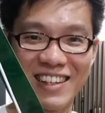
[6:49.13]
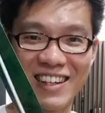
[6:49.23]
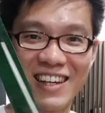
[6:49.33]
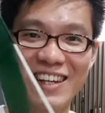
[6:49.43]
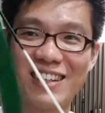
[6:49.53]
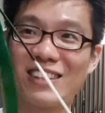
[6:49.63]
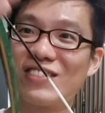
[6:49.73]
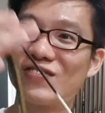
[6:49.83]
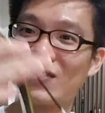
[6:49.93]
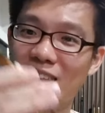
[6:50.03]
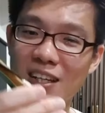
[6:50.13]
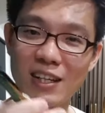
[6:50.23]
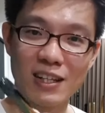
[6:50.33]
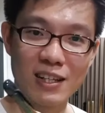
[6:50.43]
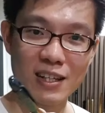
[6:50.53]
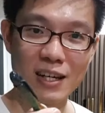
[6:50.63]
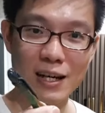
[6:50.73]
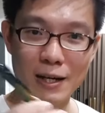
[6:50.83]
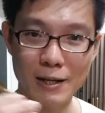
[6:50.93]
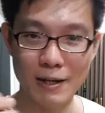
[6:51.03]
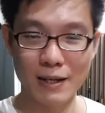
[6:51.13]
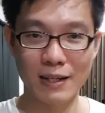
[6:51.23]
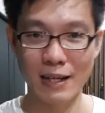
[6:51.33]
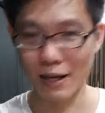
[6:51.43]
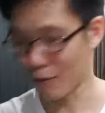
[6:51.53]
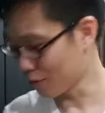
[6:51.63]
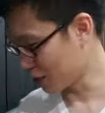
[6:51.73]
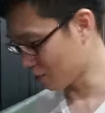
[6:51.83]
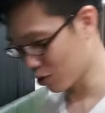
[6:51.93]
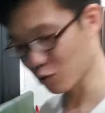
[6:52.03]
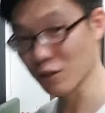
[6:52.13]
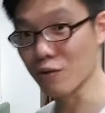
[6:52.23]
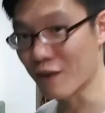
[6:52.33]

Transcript: Okay. Now let me show you the